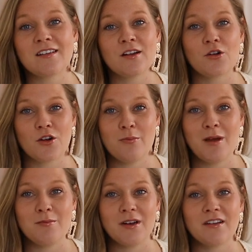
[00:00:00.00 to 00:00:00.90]
It's a lot of
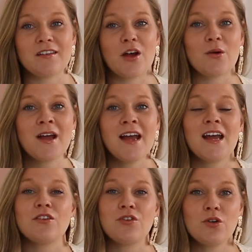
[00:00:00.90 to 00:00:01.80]
commitment. So
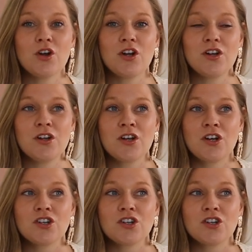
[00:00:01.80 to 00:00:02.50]
if you can